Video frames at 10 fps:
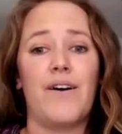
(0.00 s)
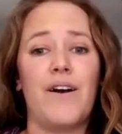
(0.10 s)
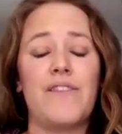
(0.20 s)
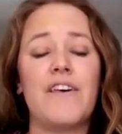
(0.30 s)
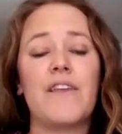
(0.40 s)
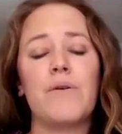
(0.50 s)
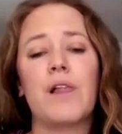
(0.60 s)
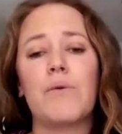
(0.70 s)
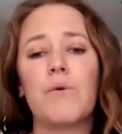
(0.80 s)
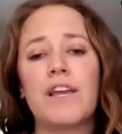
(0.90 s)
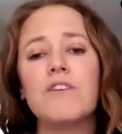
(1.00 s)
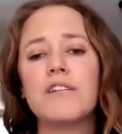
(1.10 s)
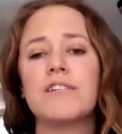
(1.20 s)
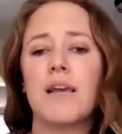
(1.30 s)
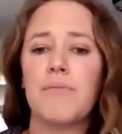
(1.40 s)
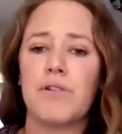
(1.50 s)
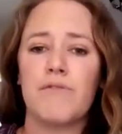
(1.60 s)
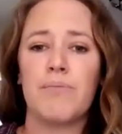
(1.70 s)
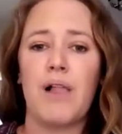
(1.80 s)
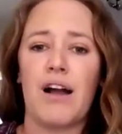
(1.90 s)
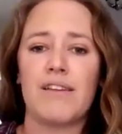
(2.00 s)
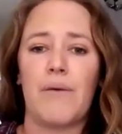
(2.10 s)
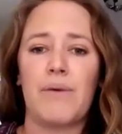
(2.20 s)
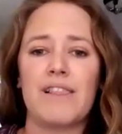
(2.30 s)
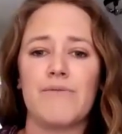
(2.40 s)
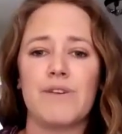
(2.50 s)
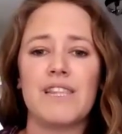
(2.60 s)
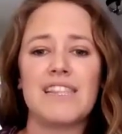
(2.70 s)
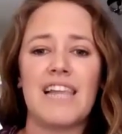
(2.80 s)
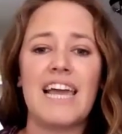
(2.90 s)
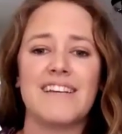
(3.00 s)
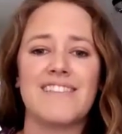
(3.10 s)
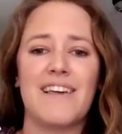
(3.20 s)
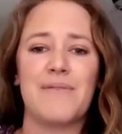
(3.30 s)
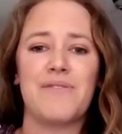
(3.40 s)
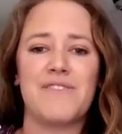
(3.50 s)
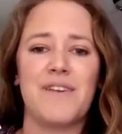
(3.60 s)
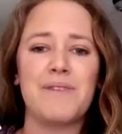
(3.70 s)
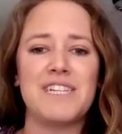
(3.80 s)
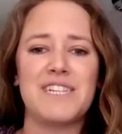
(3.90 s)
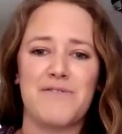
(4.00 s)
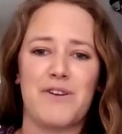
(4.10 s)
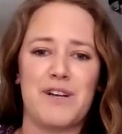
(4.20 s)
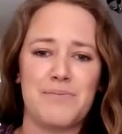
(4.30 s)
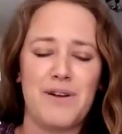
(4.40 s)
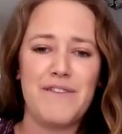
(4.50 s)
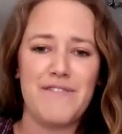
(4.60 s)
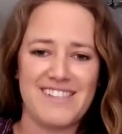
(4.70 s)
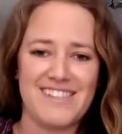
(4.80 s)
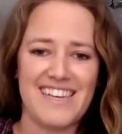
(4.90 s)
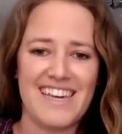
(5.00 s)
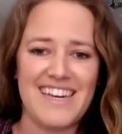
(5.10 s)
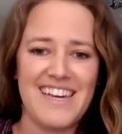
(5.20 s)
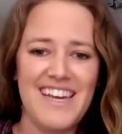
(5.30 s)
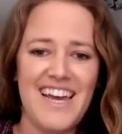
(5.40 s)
and then they were like, here's an example of a blog that we really liked that somebody did for us previously.